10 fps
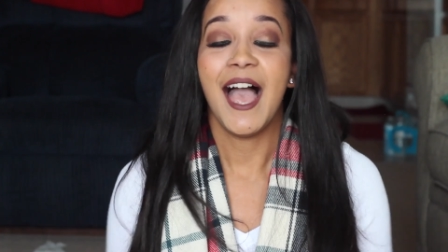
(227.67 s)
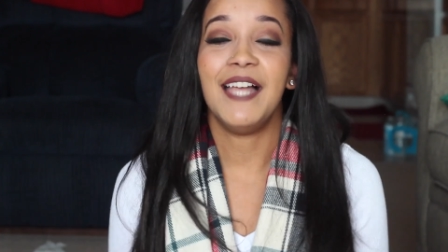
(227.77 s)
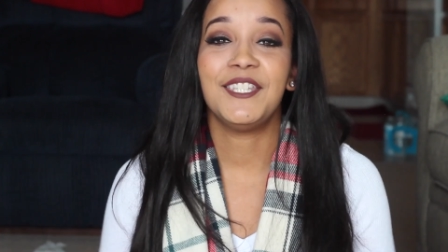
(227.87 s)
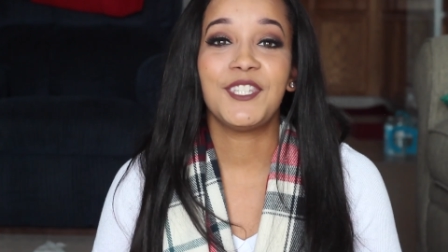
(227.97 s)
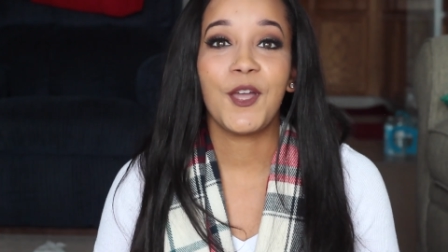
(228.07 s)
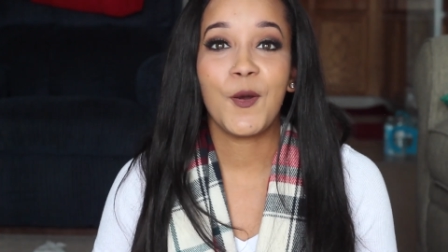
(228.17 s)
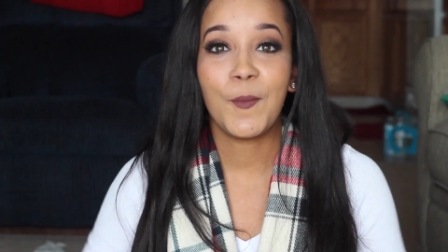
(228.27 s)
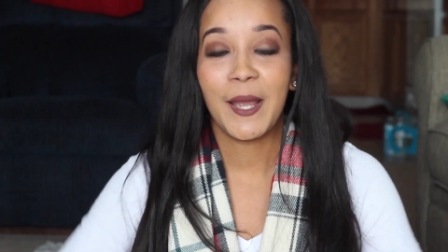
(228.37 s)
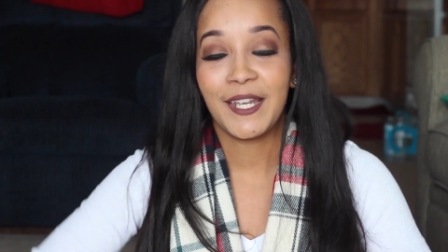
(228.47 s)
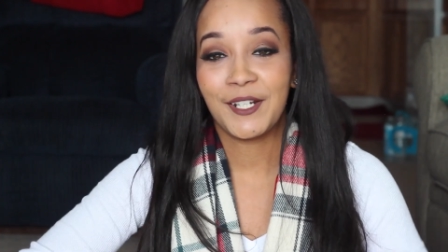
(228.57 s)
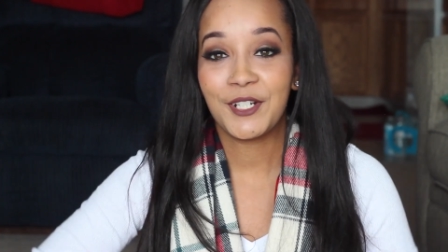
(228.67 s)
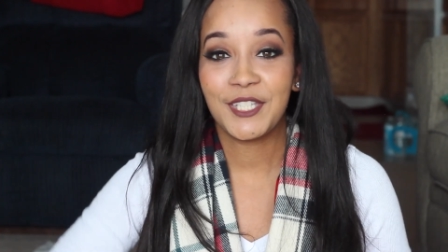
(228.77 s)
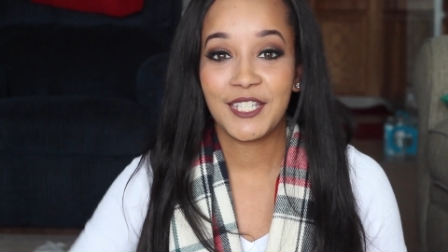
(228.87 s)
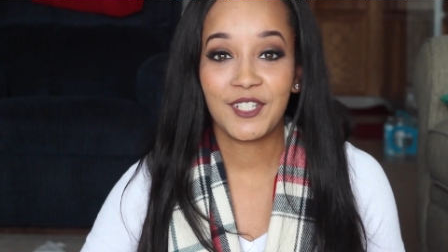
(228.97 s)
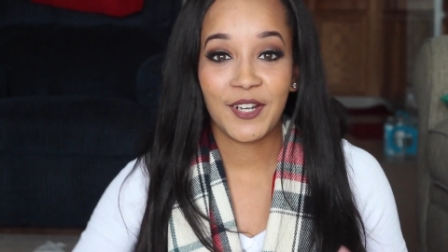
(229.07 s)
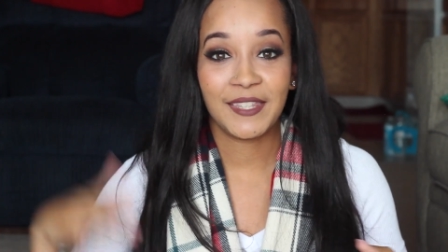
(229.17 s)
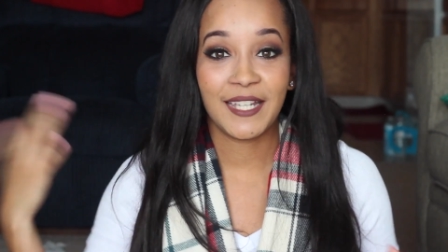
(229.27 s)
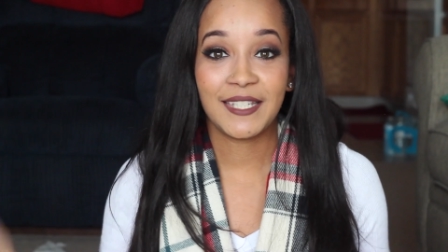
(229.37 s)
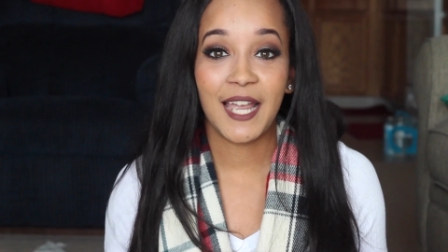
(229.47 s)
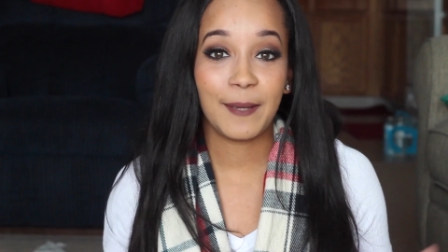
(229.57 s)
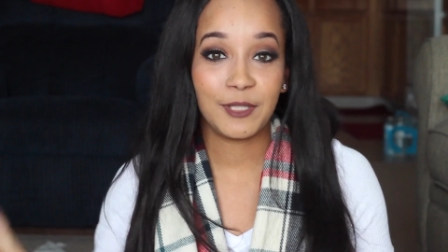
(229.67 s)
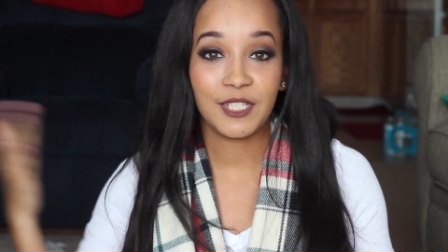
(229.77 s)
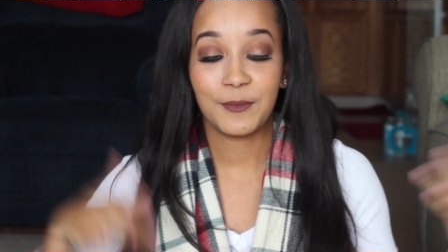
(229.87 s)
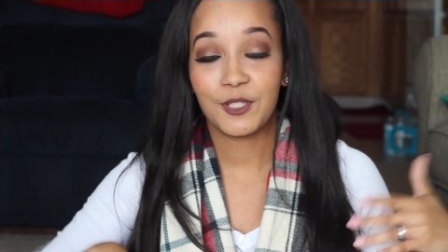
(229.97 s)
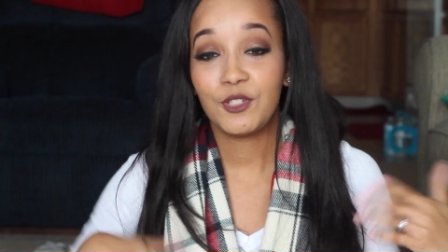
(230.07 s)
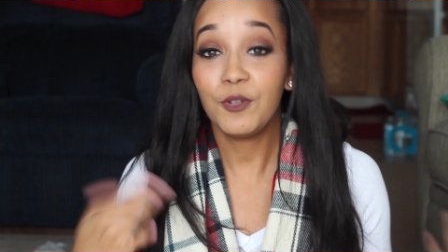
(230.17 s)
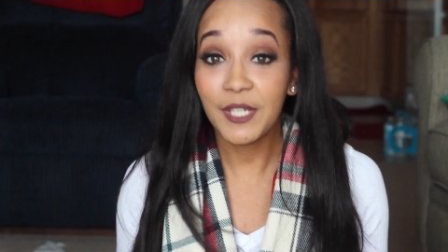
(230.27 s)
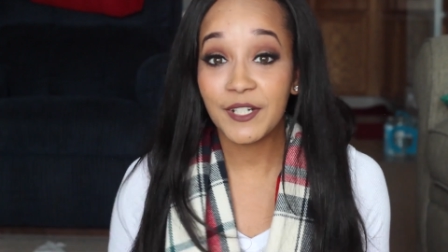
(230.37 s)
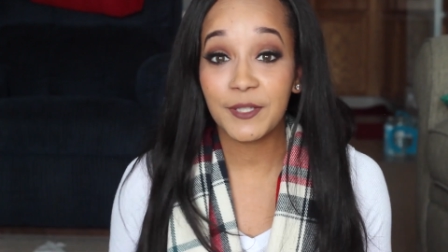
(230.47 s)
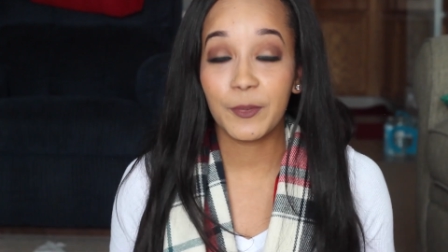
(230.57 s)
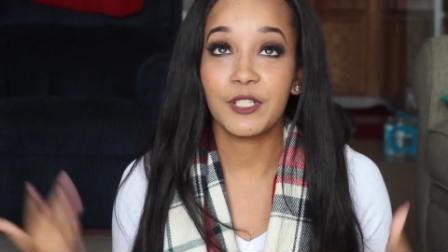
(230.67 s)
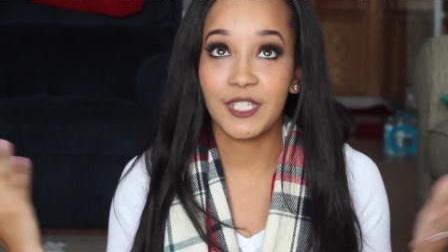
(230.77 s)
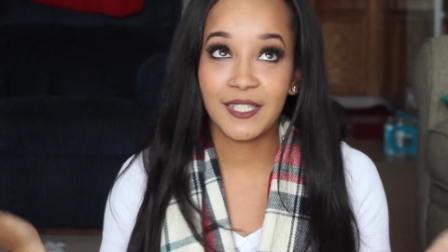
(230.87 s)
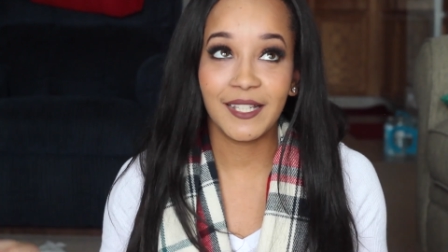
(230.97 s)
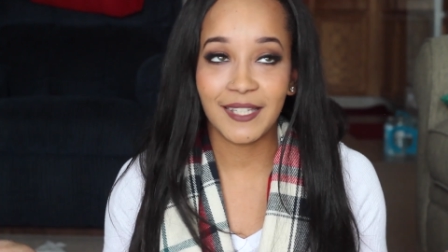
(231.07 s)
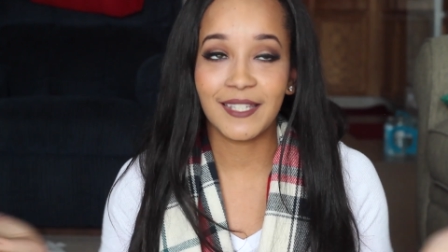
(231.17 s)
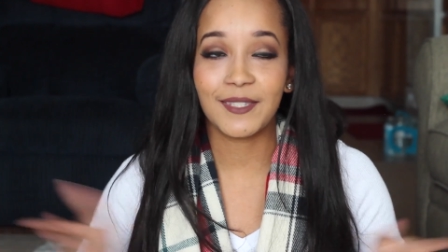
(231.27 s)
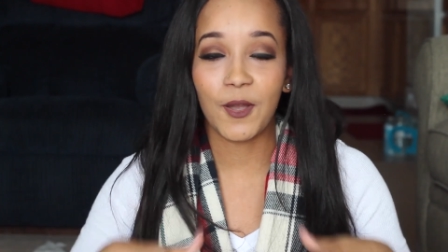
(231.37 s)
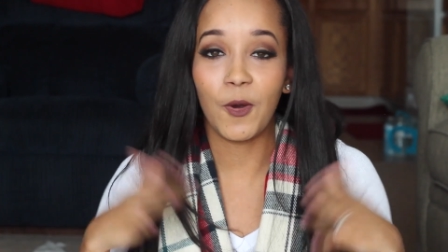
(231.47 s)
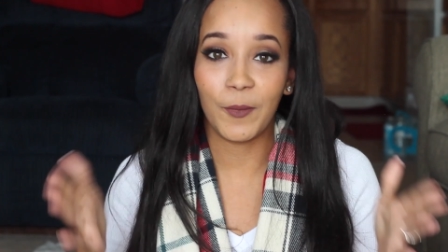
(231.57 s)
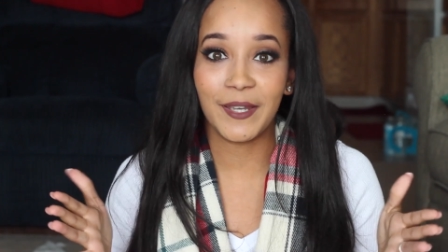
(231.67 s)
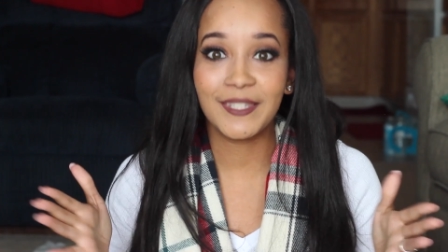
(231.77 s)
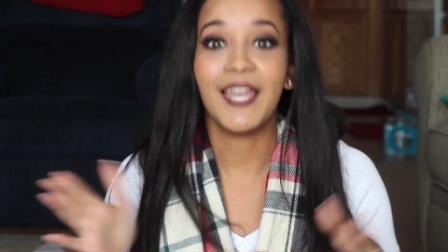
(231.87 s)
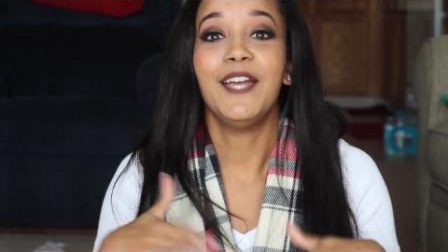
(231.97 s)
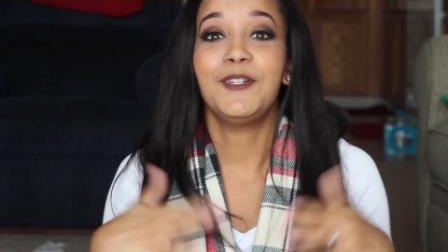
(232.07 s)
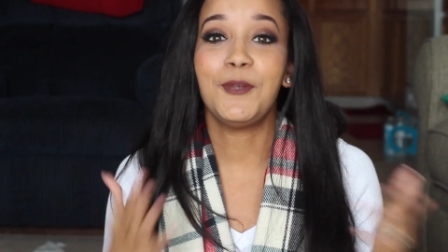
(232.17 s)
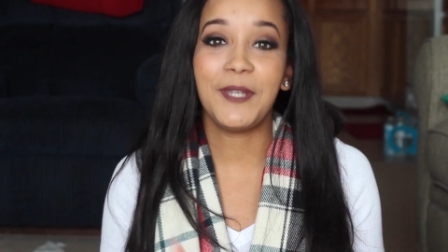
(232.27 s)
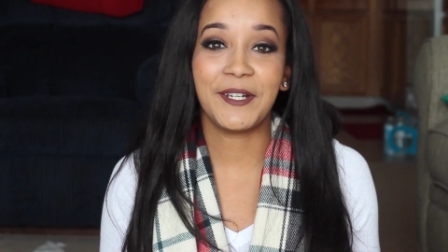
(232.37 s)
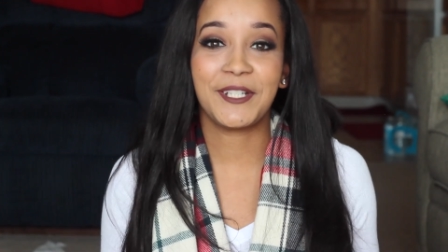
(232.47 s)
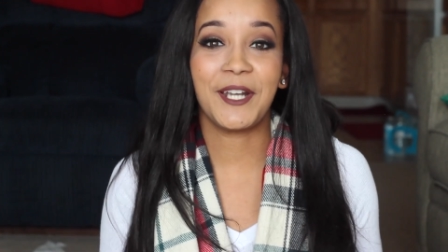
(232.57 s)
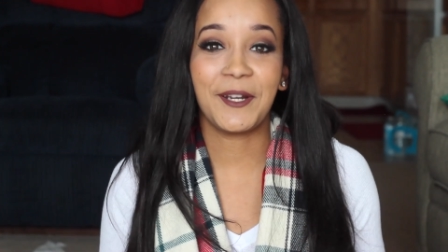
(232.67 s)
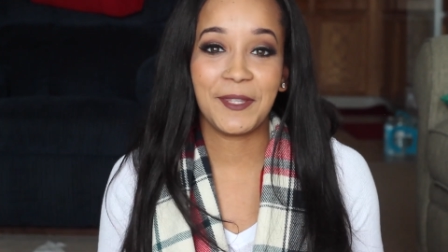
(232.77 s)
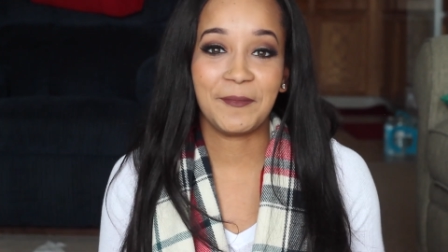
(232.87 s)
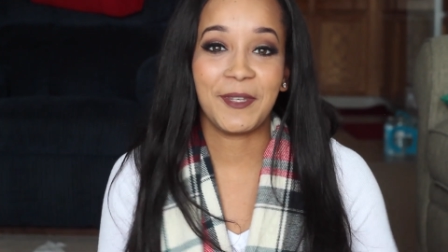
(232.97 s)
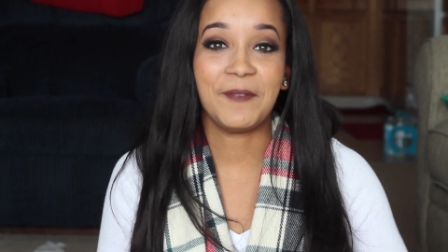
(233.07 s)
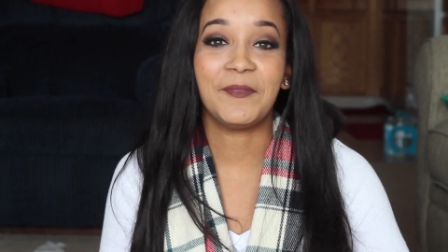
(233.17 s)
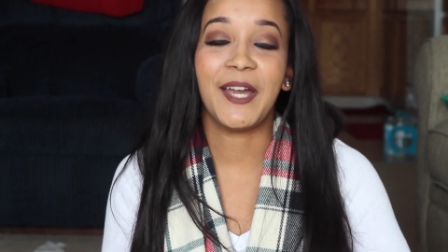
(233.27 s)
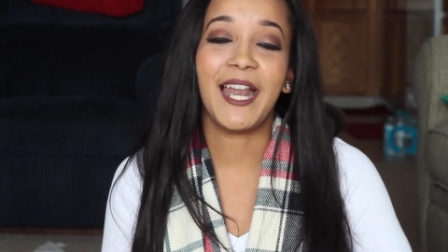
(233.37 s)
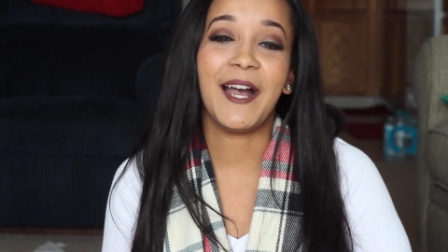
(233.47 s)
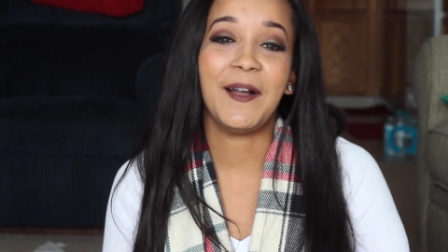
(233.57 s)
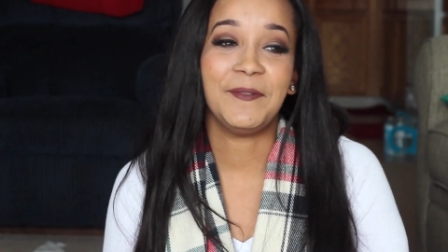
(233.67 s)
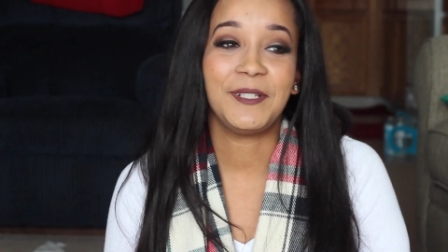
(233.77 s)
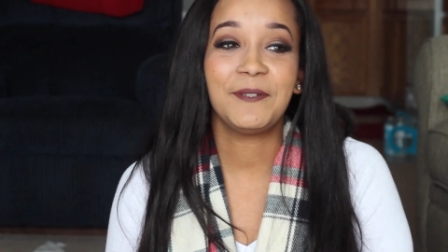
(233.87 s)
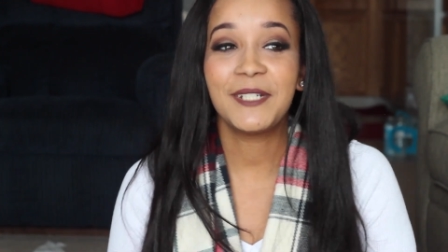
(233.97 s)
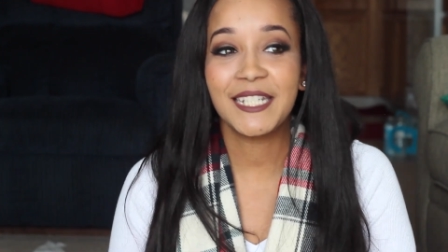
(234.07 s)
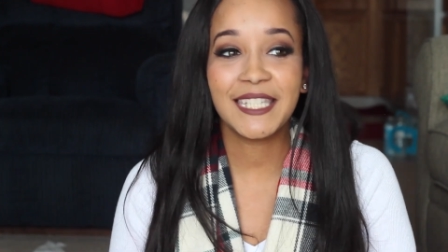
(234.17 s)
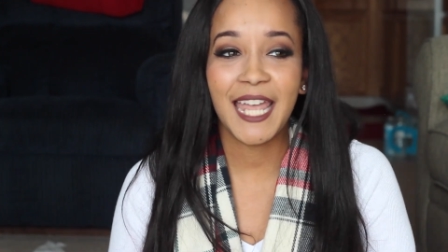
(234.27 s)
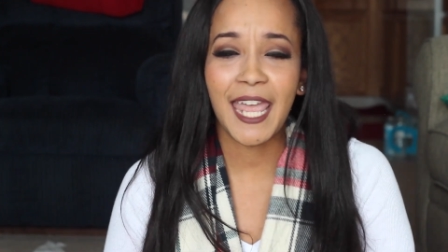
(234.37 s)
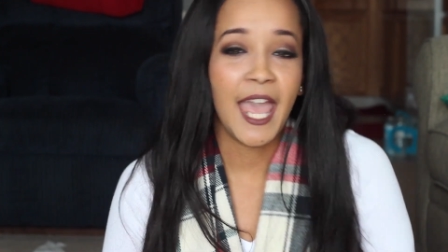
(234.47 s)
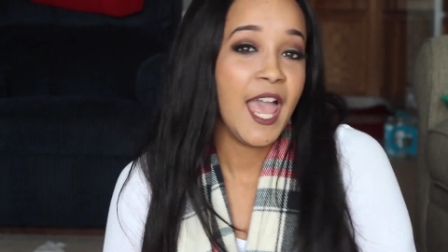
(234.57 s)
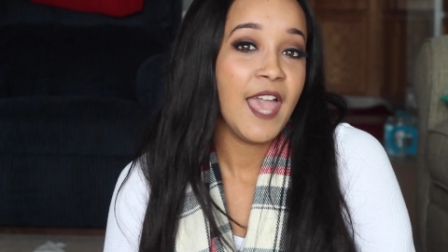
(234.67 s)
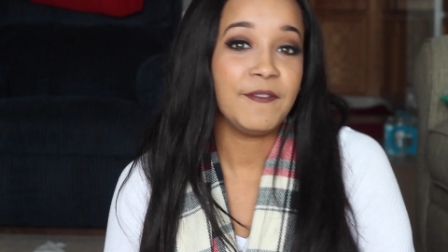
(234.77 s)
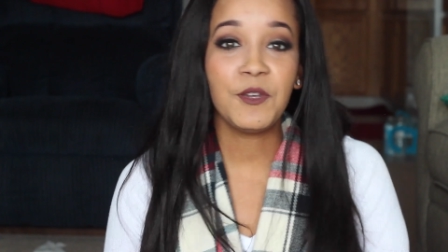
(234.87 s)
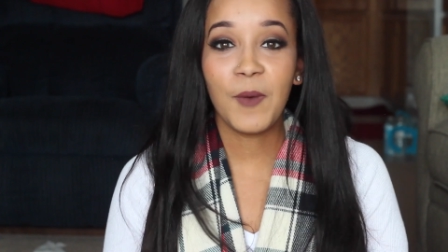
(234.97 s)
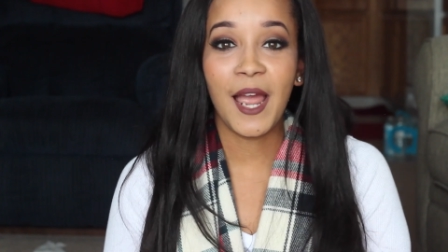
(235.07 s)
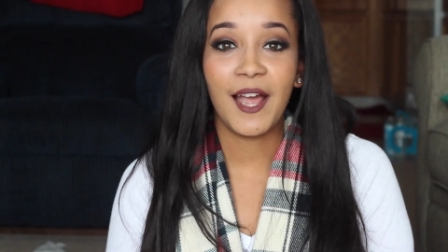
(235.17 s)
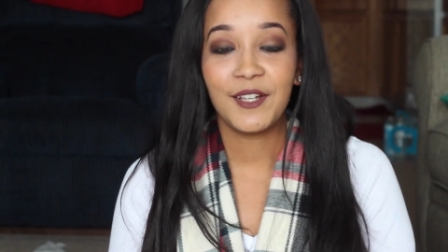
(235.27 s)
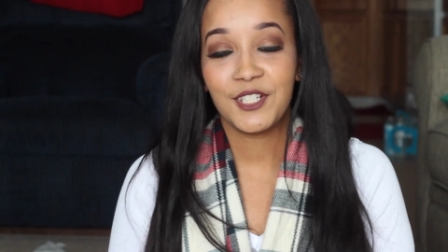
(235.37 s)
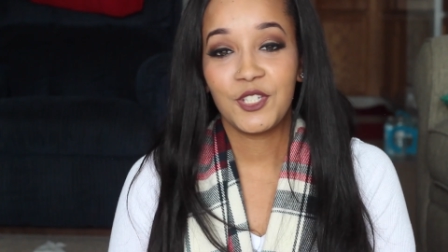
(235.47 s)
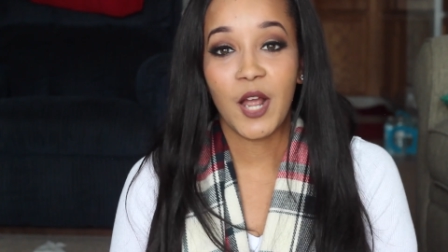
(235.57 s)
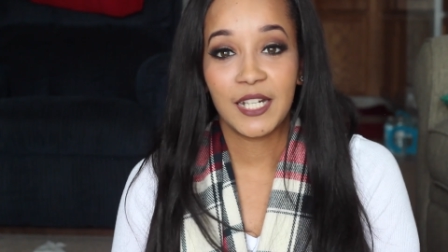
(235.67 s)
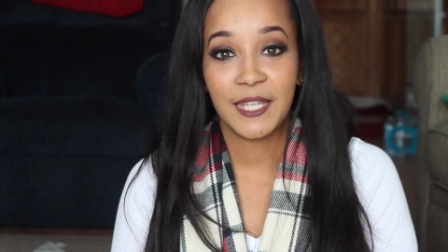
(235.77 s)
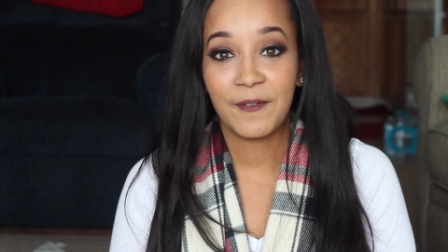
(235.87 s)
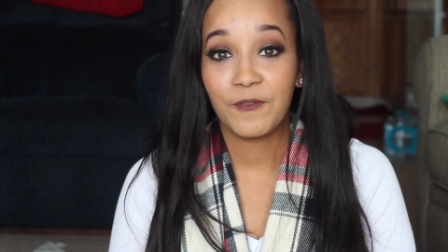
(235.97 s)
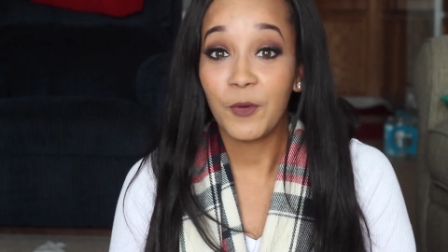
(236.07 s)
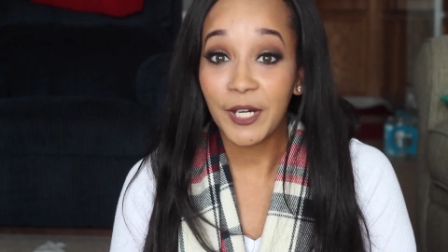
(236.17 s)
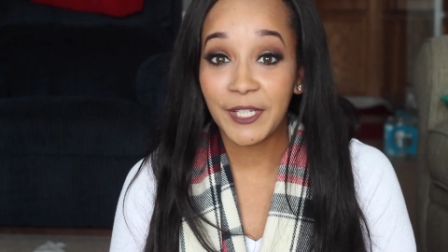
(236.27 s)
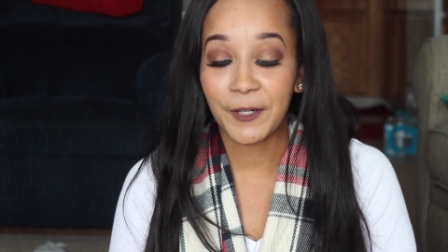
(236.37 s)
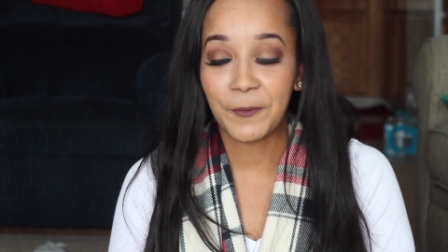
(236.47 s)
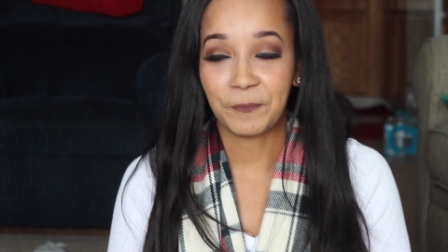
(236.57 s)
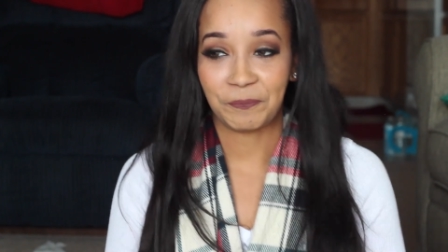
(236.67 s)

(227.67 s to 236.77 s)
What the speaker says: And so my younger sister at that time, she was 2 years, well, she still is always 2 years younger than me, but she was just like, if you want, I'll just talk to him for you.